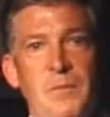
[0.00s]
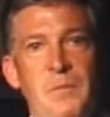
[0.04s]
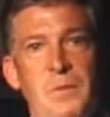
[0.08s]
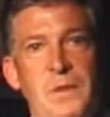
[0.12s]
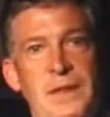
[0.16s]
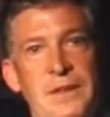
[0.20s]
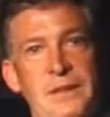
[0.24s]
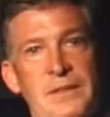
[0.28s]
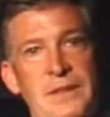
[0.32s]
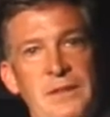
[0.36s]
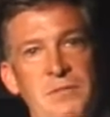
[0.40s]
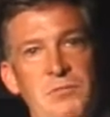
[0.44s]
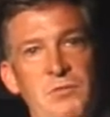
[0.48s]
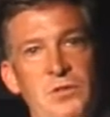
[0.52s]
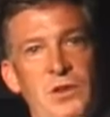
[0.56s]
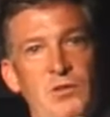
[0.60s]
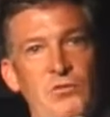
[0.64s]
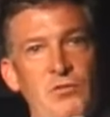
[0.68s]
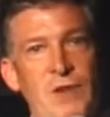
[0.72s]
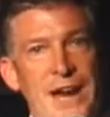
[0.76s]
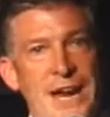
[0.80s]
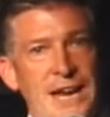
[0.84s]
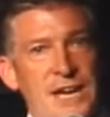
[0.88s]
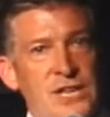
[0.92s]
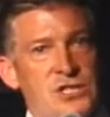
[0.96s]
The
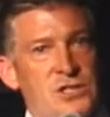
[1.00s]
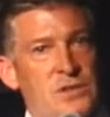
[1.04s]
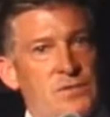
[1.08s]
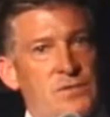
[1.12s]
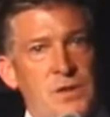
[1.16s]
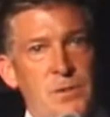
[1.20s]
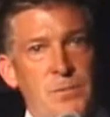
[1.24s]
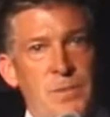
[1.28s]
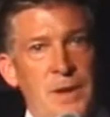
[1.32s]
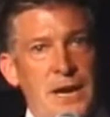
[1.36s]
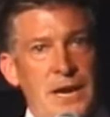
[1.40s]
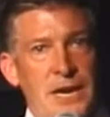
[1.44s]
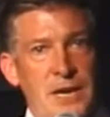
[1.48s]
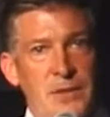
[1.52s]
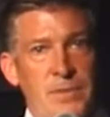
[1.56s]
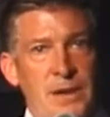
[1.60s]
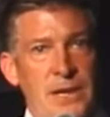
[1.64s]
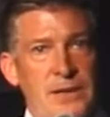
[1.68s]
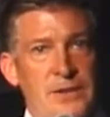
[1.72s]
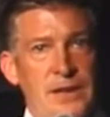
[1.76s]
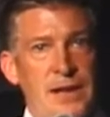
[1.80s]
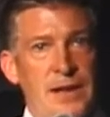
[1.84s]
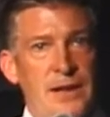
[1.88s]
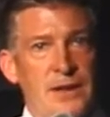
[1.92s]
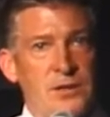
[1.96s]
range of debate
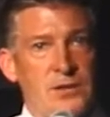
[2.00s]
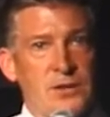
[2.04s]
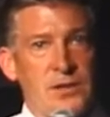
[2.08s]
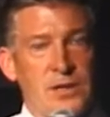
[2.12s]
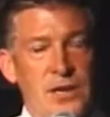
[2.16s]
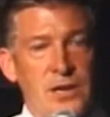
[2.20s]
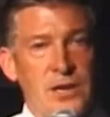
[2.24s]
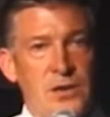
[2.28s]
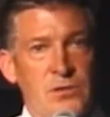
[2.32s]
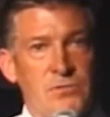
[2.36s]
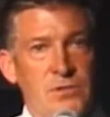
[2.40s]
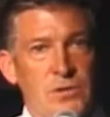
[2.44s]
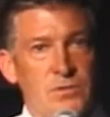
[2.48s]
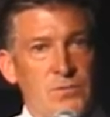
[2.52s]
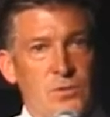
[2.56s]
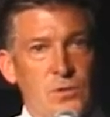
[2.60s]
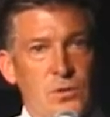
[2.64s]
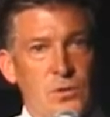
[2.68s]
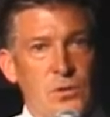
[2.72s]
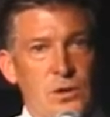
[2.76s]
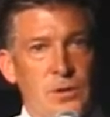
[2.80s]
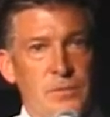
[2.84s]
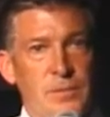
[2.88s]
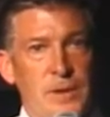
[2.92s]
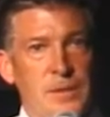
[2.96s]
about the healthcare
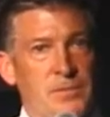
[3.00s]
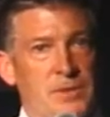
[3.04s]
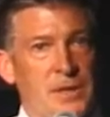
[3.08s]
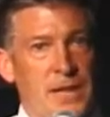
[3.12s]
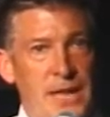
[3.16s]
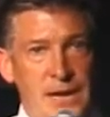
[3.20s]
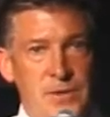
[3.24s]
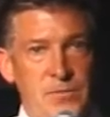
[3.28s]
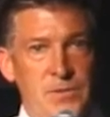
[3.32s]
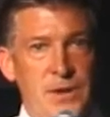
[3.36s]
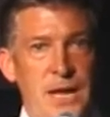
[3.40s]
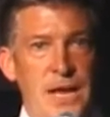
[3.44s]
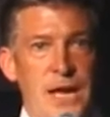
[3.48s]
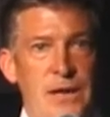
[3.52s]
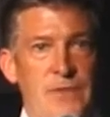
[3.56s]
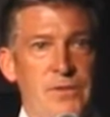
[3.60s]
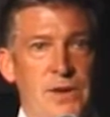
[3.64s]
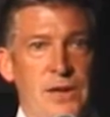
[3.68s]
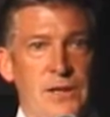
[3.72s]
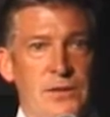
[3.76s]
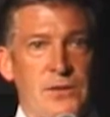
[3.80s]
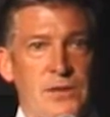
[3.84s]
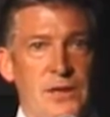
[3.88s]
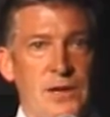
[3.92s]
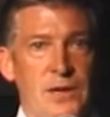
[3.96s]
reform, I'm glad we have
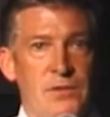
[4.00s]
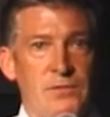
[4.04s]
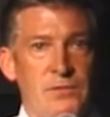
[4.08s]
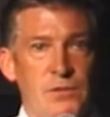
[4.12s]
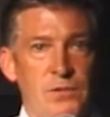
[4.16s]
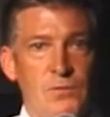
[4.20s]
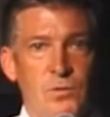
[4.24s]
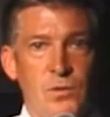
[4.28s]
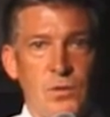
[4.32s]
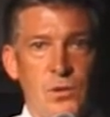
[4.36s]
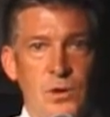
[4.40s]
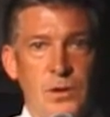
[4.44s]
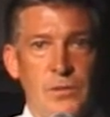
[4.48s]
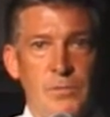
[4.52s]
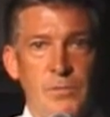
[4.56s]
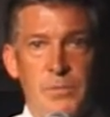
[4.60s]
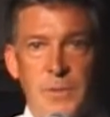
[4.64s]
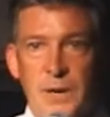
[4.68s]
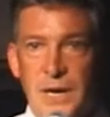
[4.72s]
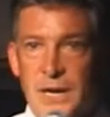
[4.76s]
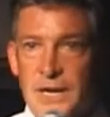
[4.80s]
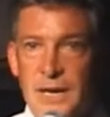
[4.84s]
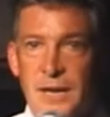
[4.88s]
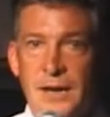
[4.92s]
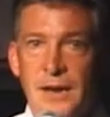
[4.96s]
healthcare reform,
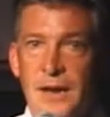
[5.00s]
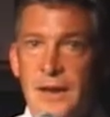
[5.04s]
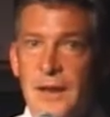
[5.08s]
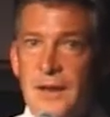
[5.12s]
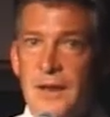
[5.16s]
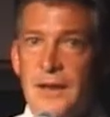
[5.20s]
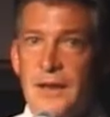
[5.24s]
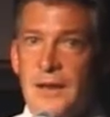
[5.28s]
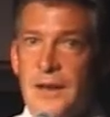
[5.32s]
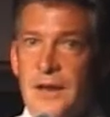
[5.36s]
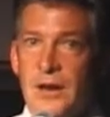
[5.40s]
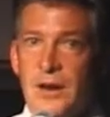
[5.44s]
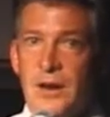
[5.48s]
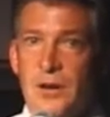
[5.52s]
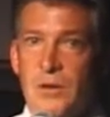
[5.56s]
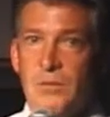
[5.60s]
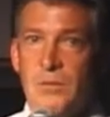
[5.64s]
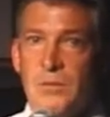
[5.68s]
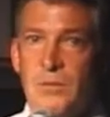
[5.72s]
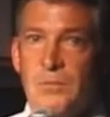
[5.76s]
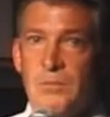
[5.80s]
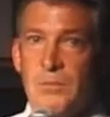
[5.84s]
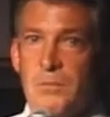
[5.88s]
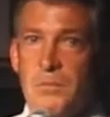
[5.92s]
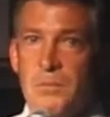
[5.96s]
but you know,
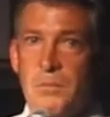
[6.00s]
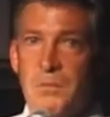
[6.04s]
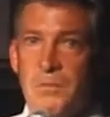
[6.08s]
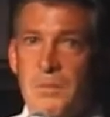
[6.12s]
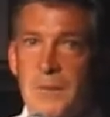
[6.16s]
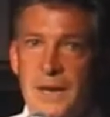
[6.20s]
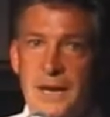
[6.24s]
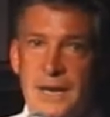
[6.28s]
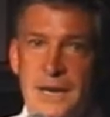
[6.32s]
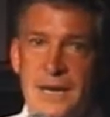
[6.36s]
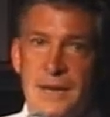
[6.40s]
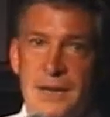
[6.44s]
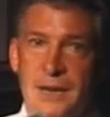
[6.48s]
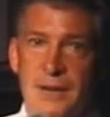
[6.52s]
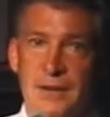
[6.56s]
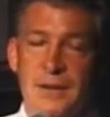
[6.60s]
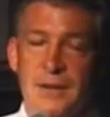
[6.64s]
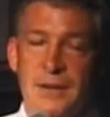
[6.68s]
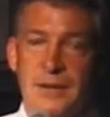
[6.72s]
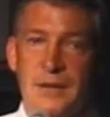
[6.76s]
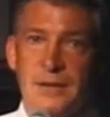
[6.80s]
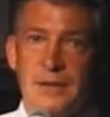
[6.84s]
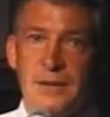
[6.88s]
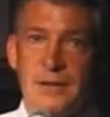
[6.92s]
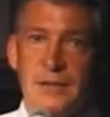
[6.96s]
many
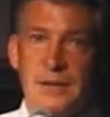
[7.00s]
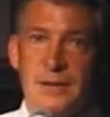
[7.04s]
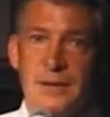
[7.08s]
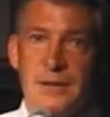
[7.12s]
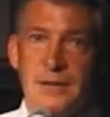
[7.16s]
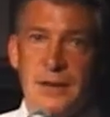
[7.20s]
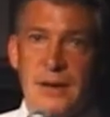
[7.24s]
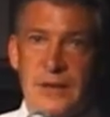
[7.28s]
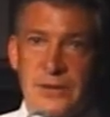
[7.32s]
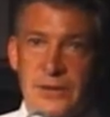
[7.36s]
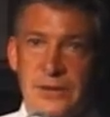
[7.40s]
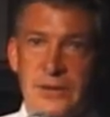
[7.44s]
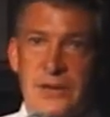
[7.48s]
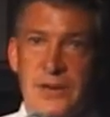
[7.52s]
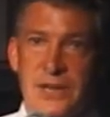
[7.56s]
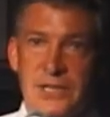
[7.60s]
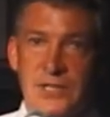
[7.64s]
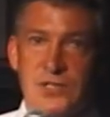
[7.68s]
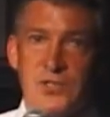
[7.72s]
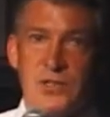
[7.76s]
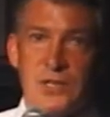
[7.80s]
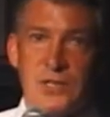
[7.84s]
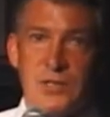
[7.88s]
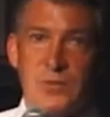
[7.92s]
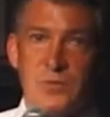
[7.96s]
other
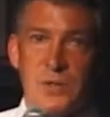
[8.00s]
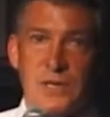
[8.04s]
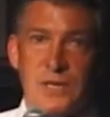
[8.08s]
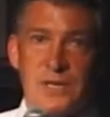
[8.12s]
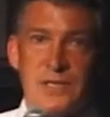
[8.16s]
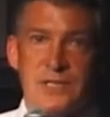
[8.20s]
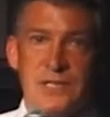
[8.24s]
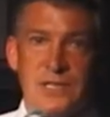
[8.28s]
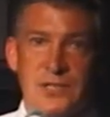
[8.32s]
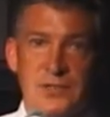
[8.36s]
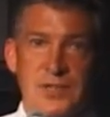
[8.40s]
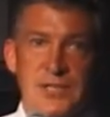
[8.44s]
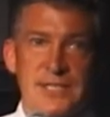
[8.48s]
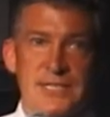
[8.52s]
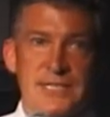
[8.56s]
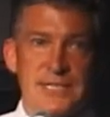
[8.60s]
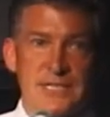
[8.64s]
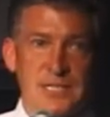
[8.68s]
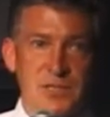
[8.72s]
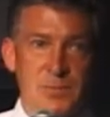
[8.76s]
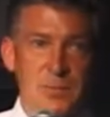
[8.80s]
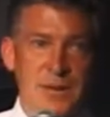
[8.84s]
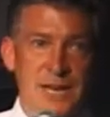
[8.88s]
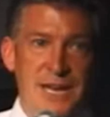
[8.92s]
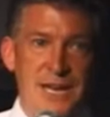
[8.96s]
countries would seriously
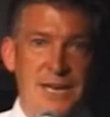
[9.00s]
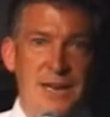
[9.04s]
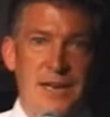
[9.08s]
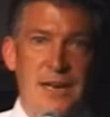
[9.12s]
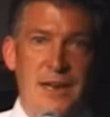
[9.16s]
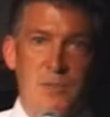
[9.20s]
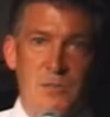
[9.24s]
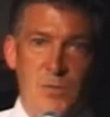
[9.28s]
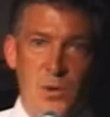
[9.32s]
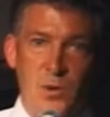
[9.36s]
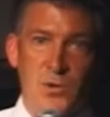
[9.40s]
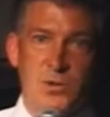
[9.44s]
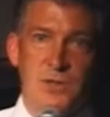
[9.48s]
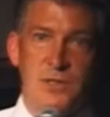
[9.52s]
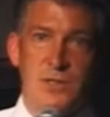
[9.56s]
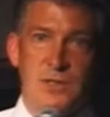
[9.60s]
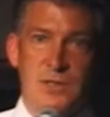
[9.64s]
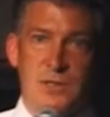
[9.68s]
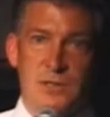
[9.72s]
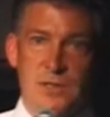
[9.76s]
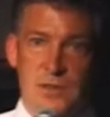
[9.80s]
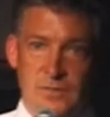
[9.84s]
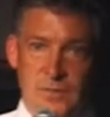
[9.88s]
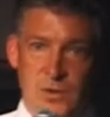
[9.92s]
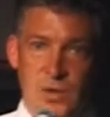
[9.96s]
debate, and most
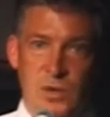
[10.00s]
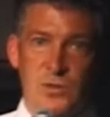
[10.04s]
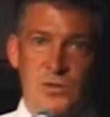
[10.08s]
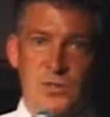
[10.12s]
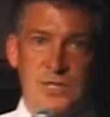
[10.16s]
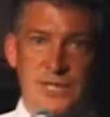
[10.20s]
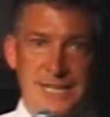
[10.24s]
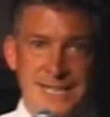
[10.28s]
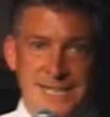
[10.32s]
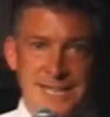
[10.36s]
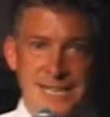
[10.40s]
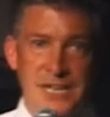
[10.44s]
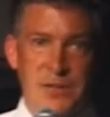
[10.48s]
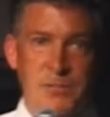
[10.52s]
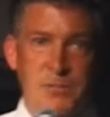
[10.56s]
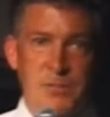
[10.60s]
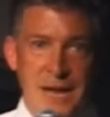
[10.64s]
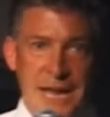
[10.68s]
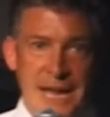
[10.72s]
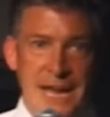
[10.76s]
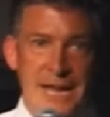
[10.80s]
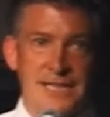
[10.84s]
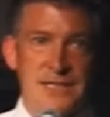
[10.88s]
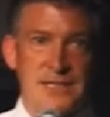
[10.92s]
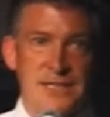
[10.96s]
of those that did
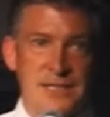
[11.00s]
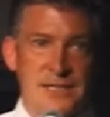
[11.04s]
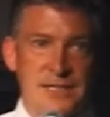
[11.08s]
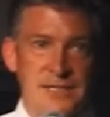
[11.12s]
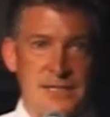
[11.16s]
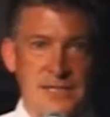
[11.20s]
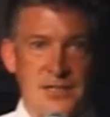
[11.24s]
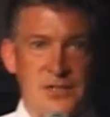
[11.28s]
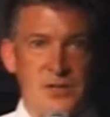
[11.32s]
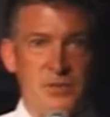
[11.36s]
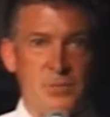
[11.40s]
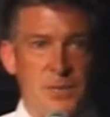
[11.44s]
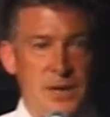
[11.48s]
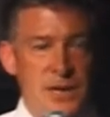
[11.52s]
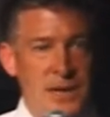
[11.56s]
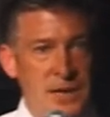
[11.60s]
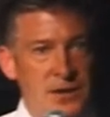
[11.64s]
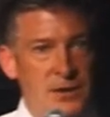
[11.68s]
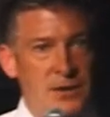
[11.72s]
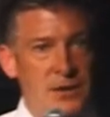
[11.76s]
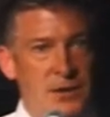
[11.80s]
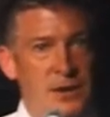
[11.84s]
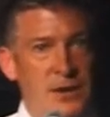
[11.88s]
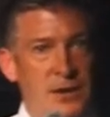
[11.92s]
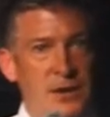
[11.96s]
pass the single payer